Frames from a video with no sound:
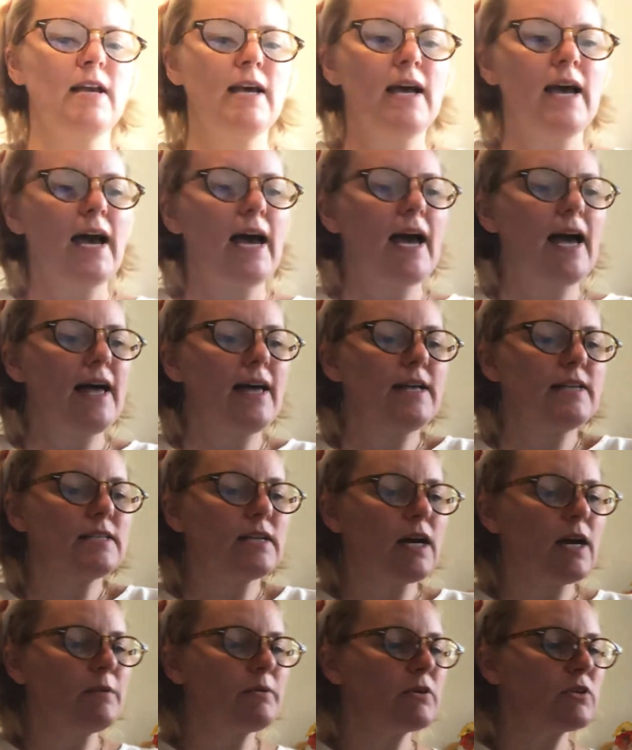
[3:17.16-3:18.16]
And
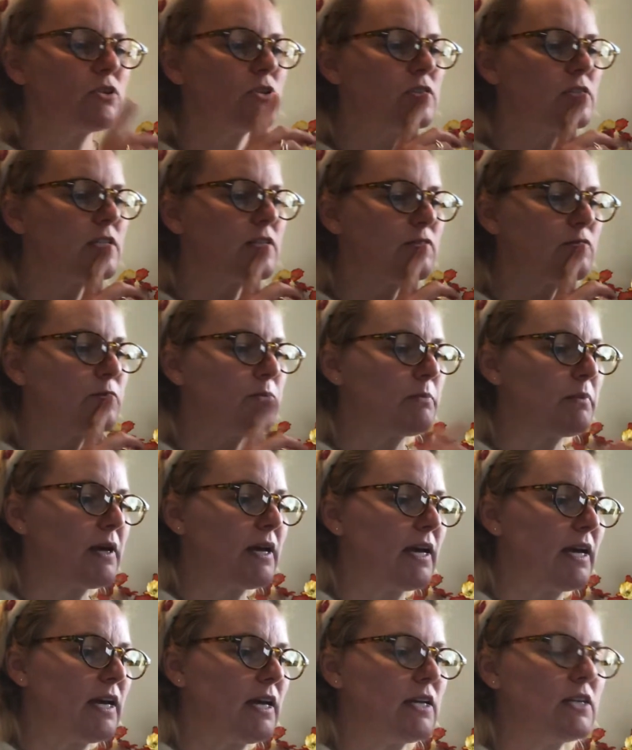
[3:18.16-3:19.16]
I'm going to choose a different
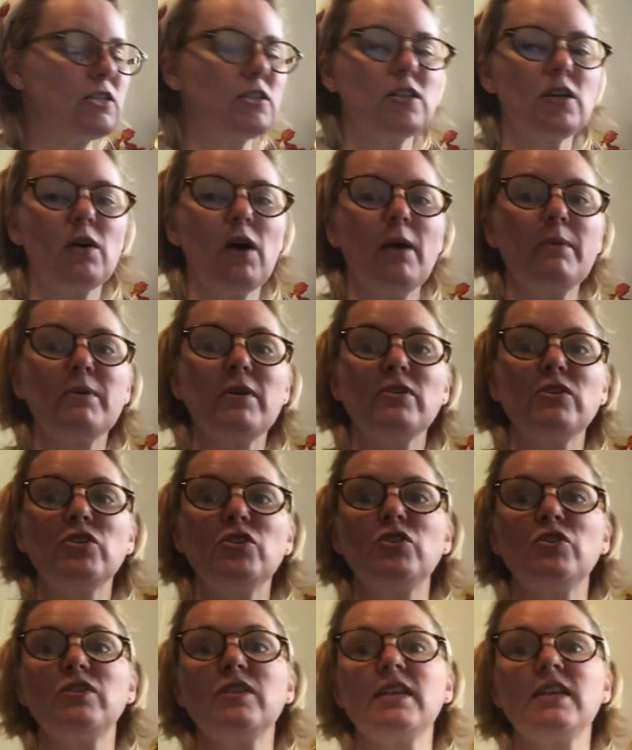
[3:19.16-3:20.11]
page, so I'm going to choose the